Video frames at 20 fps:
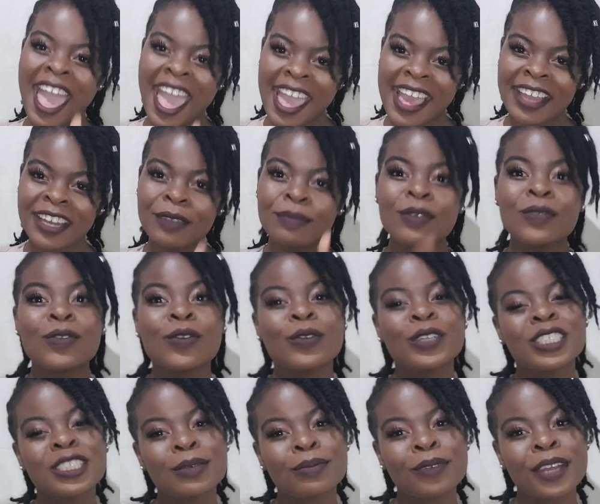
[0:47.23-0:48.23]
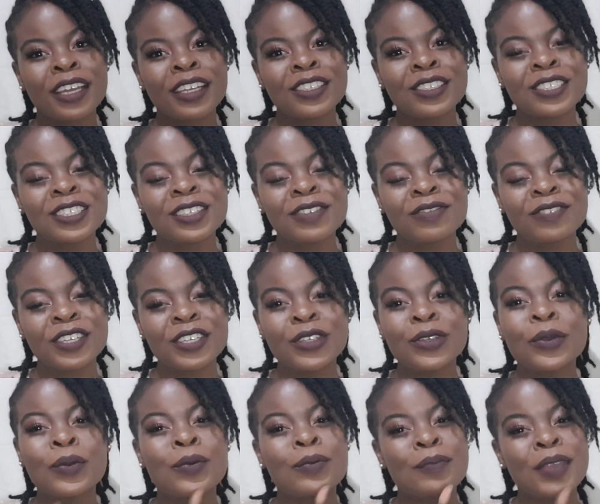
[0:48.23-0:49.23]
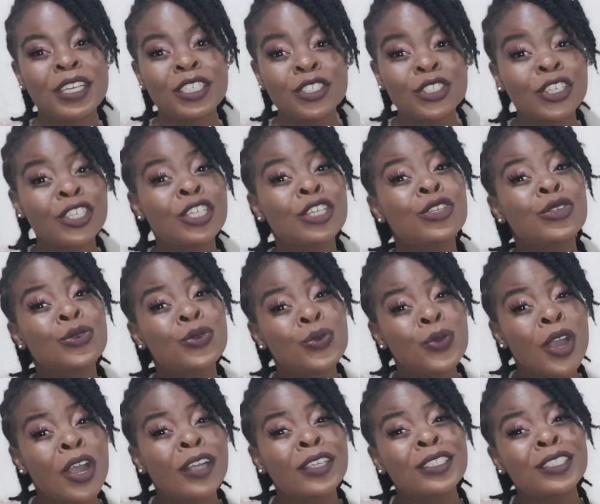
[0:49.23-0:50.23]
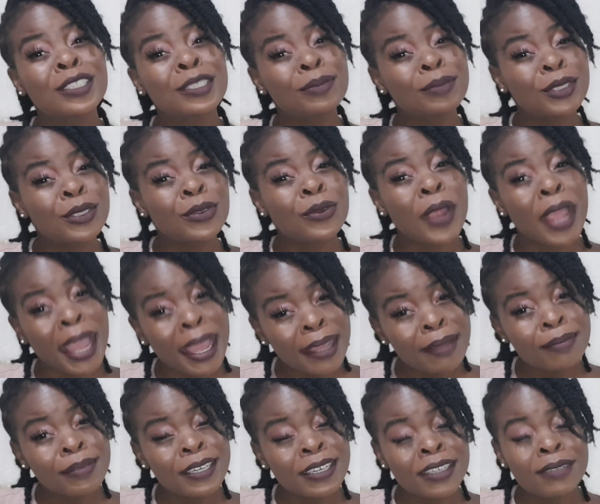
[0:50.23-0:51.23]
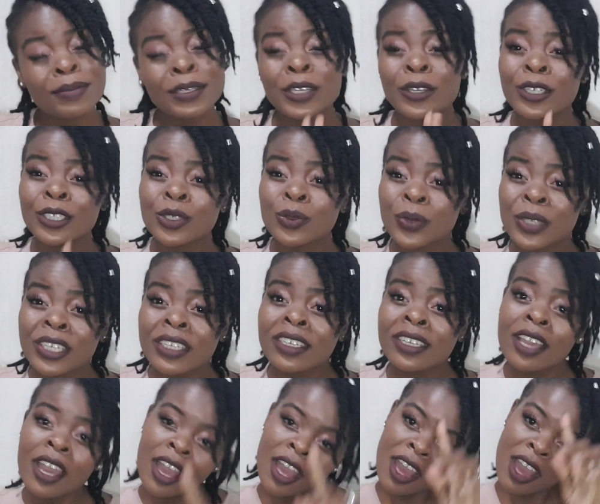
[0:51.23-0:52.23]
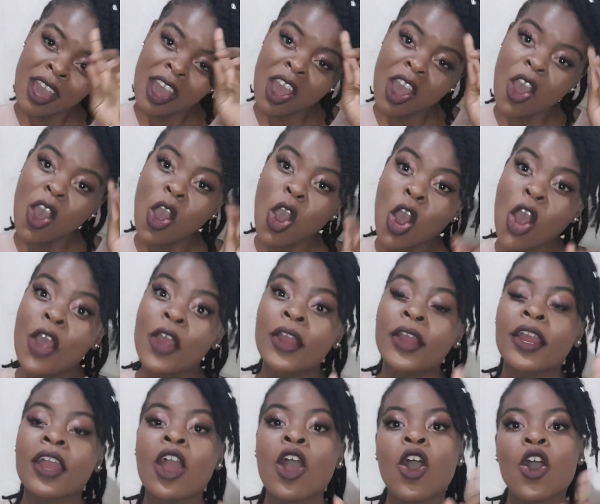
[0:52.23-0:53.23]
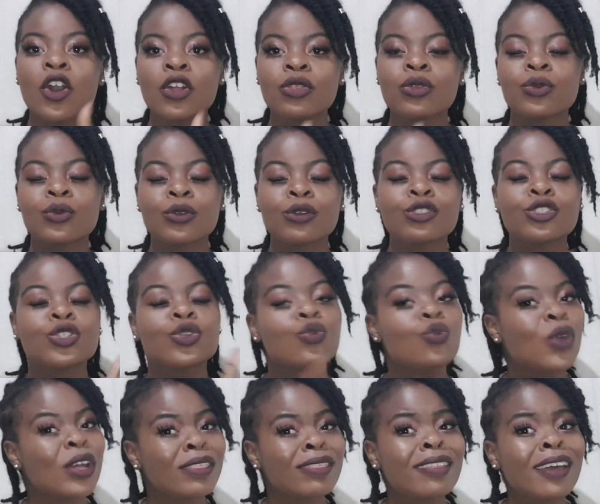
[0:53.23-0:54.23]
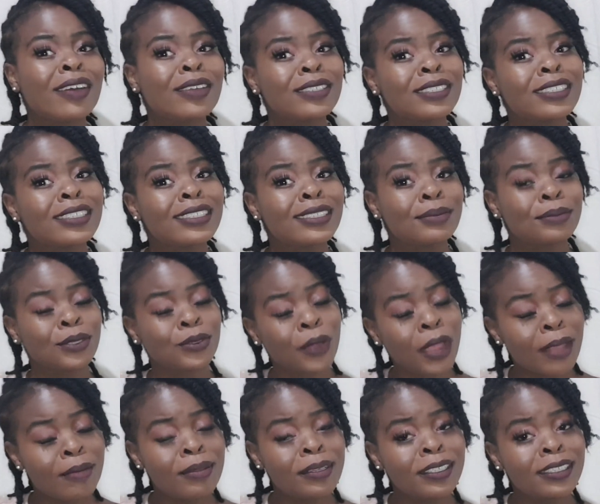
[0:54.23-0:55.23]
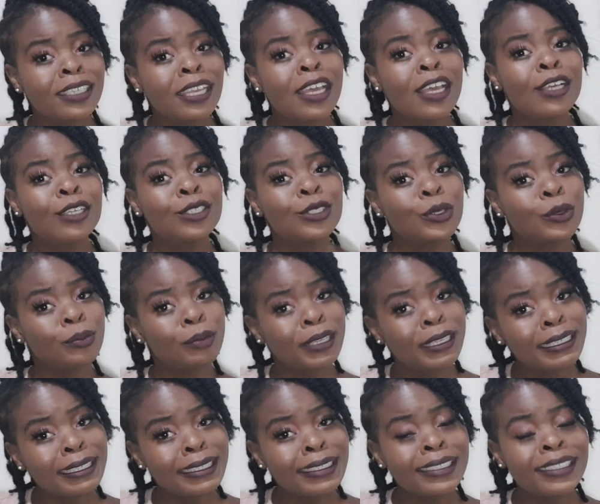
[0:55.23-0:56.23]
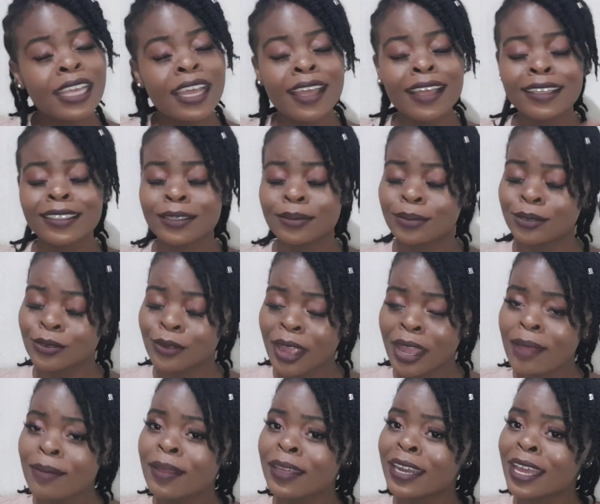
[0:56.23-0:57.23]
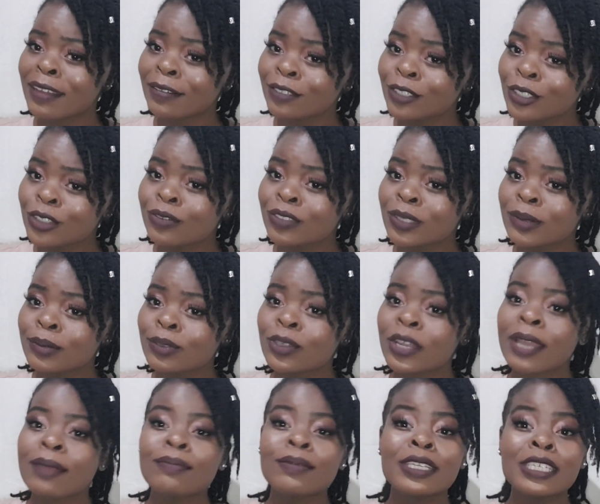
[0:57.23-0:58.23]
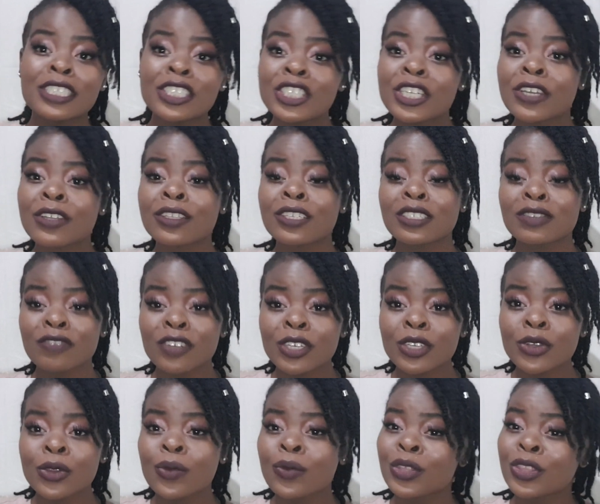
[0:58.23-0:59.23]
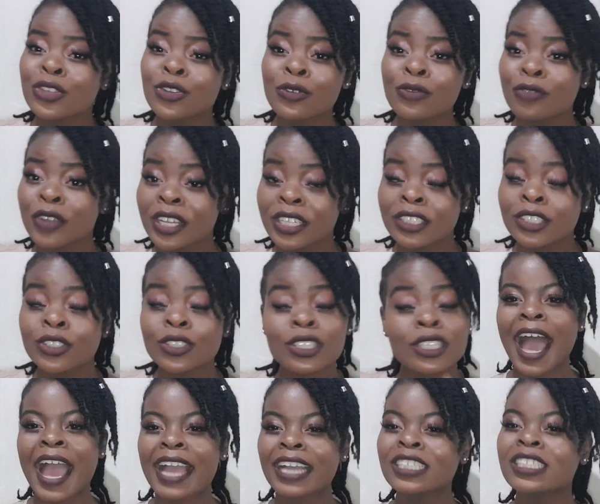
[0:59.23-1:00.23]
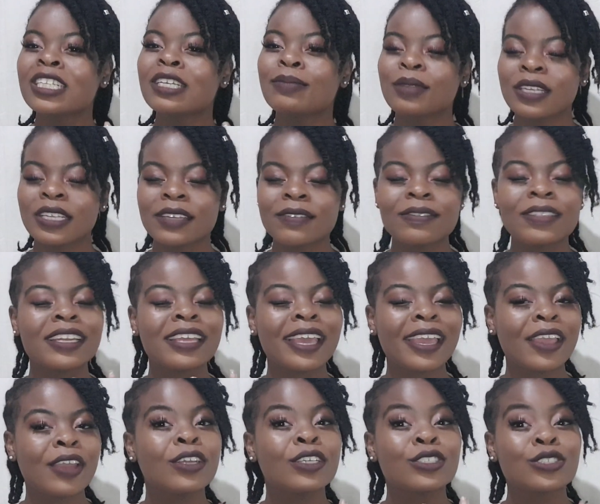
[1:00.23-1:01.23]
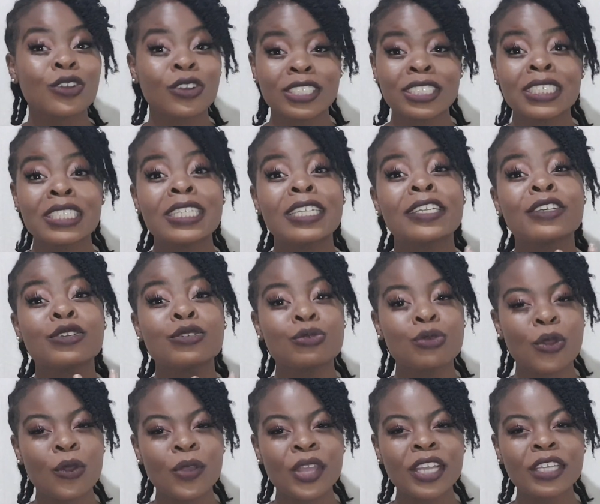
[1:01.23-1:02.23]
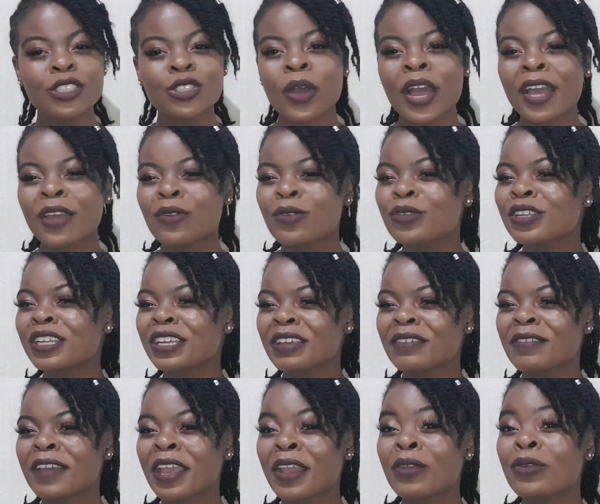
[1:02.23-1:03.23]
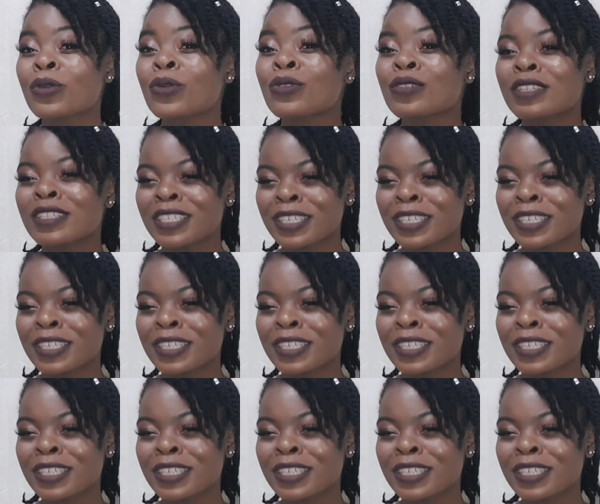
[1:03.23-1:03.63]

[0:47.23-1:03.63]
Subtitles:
And before we jump right into the video, make sure that you are subscribed because we are on the road to 1,000 subscribers. So please subscribe, and after you've subscribed, please share this video with your friends. So I actually believe that hair is constantly growing, so I don't give hair growth